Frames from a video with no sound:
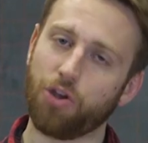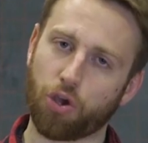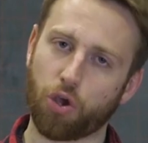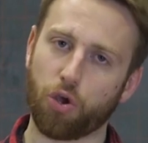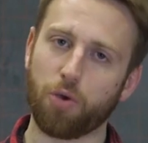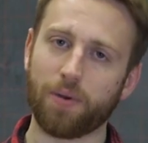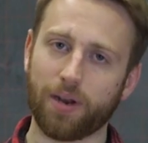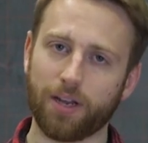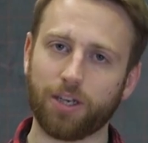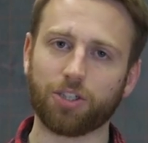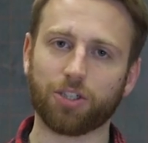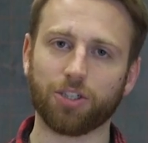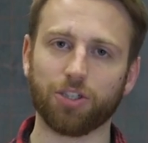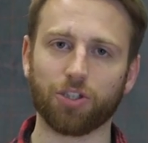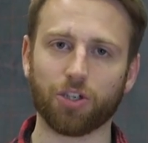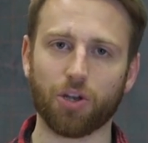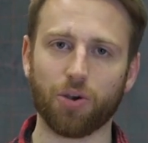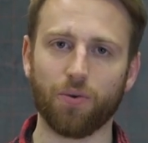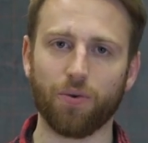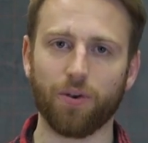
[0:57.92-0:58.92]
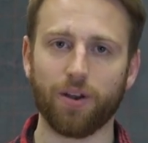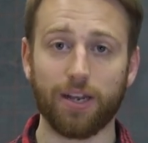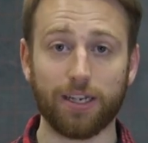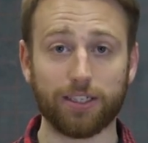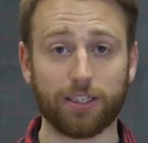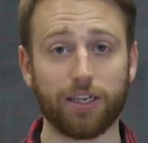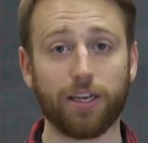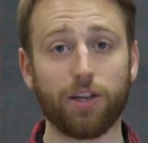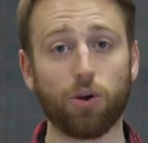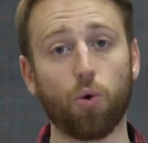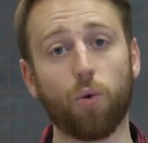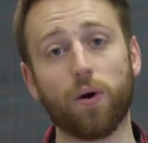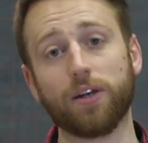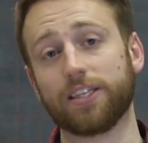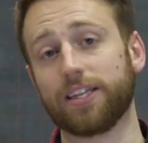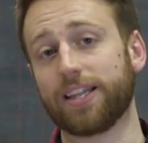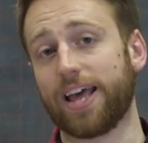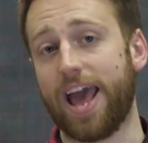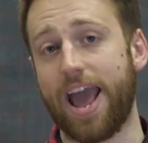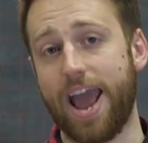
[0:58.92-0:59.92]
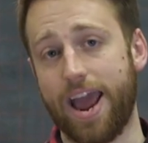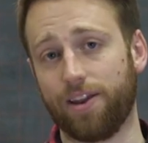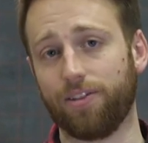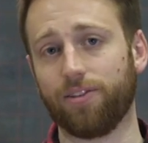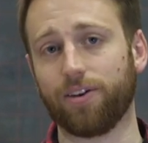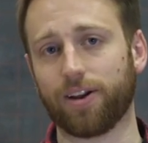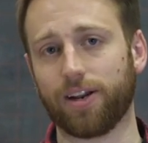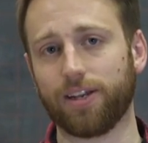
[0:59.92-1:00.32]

the accumulation zone is nearly always at the head of the